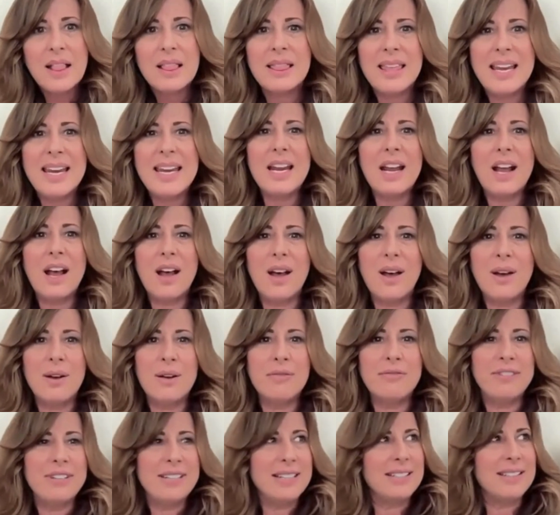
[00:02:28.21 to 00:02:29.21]
Think
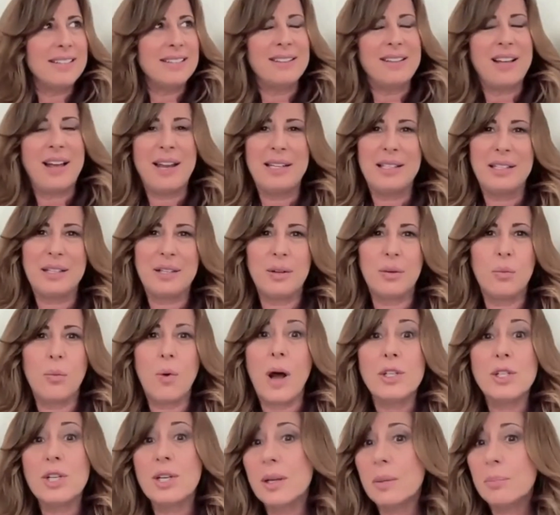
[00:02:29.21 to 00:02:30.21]
of it like
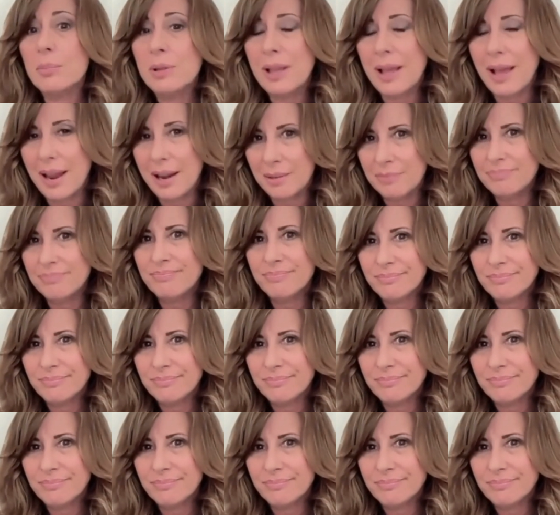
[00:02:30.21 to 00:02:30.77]
watching a play.